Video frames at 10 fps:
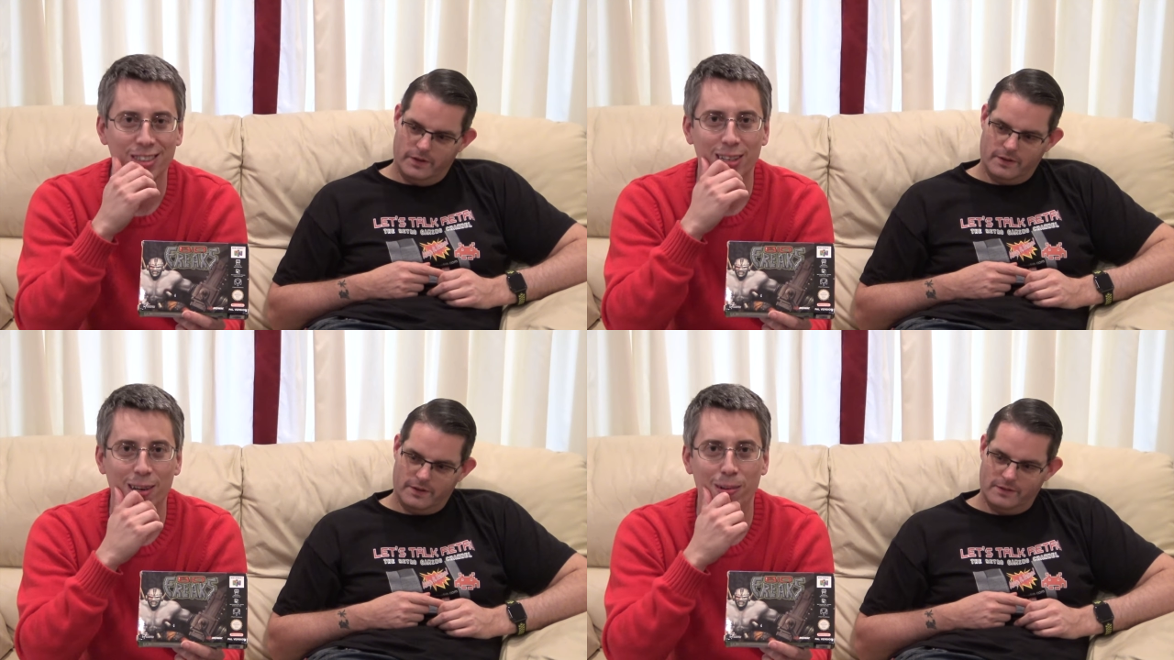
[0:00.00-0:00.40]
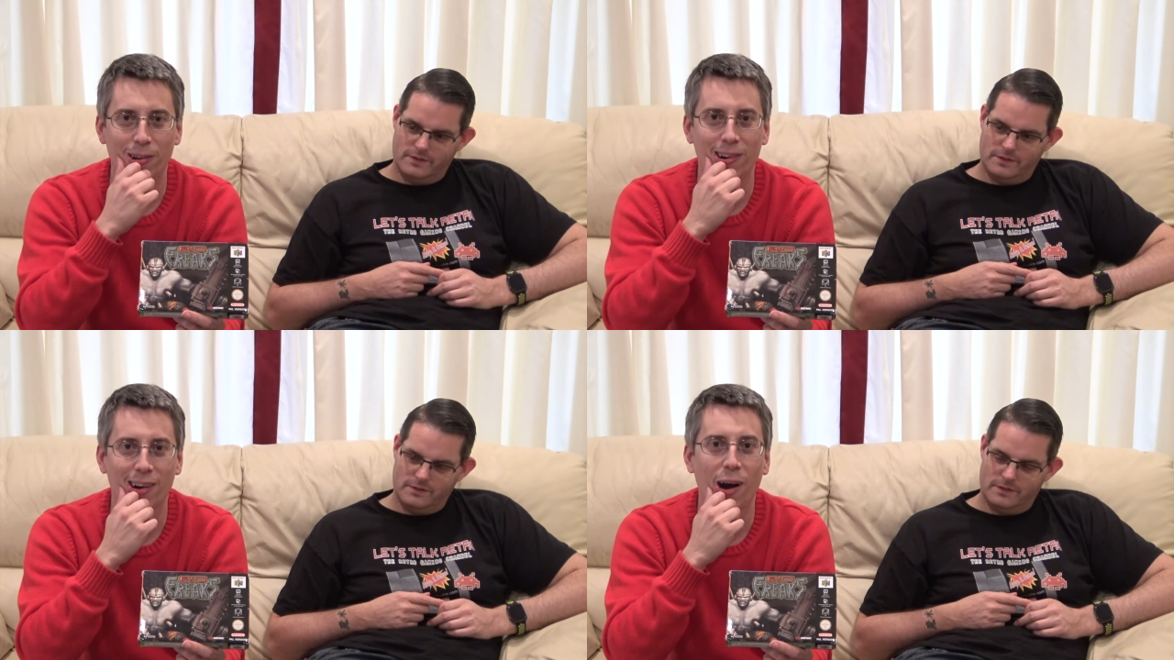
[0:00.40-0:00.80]
Speaker 1: do you know
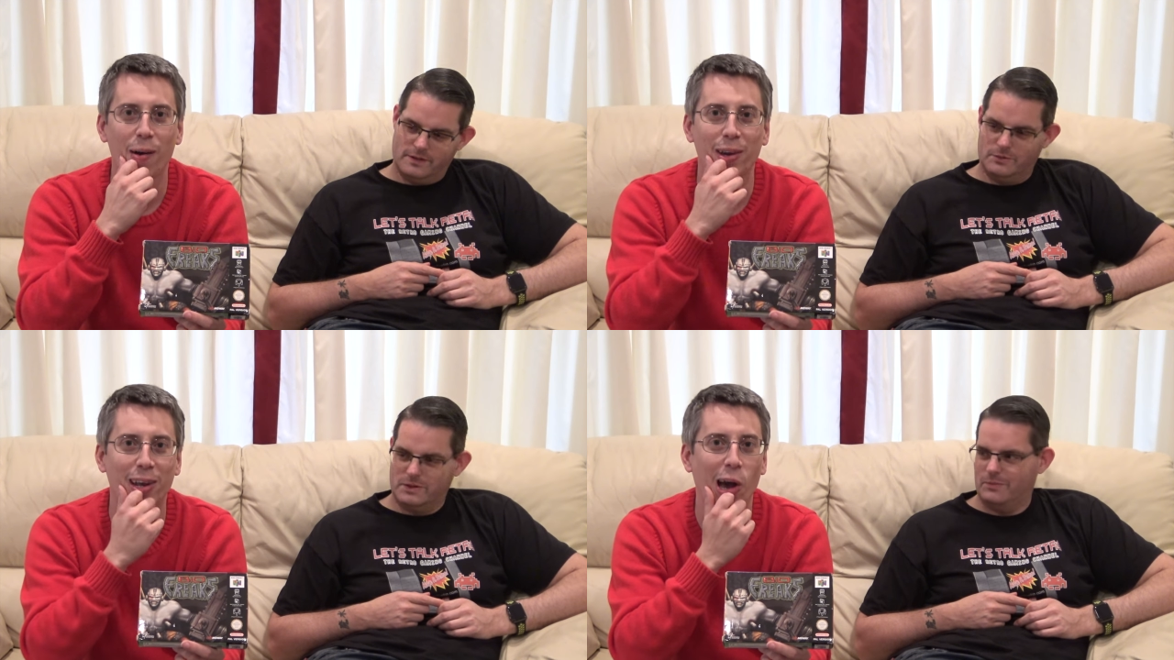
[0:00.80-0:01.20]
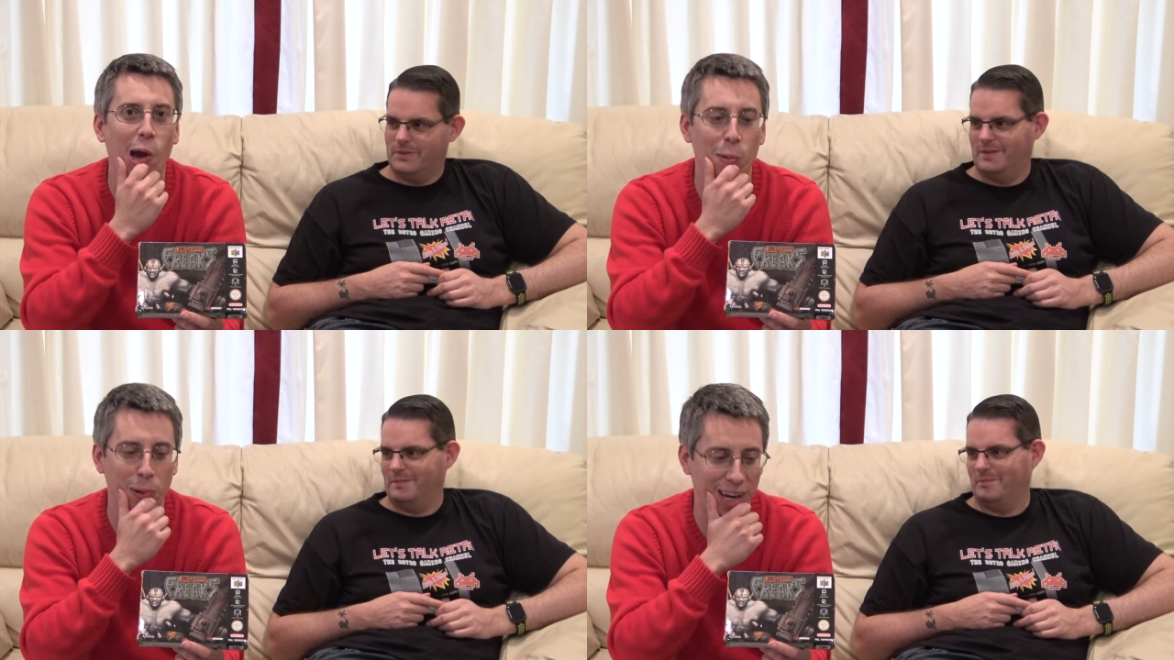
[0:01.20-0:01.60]
what? I'm going
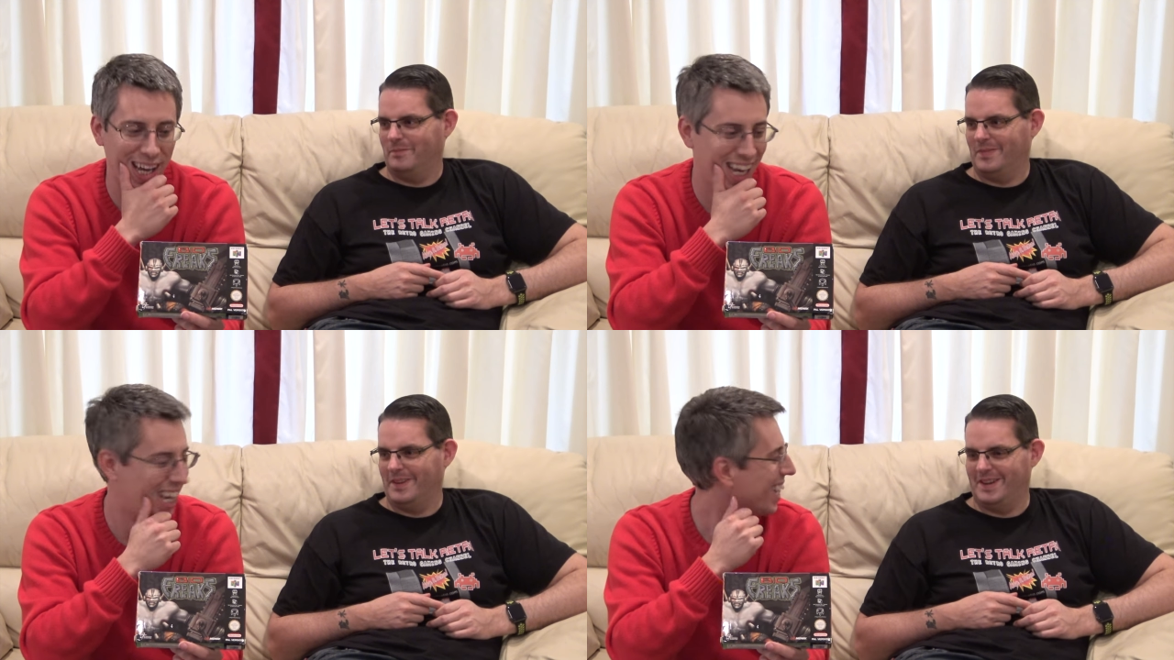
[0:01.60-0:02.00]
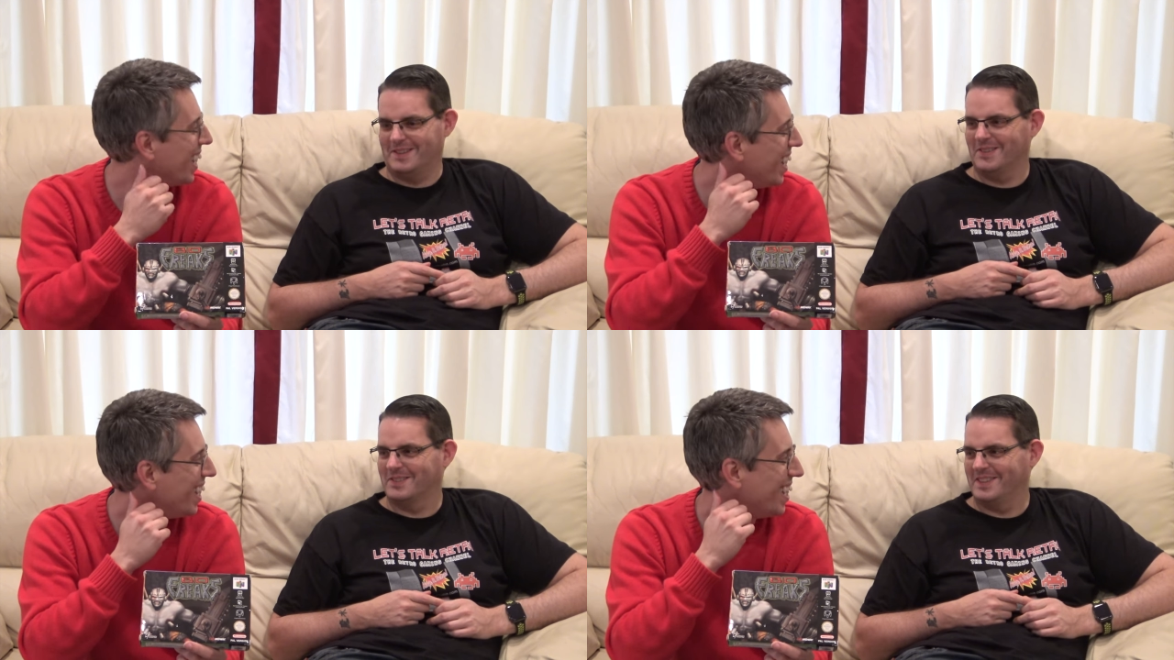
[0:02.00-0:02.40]
to open it. Yeah, it's not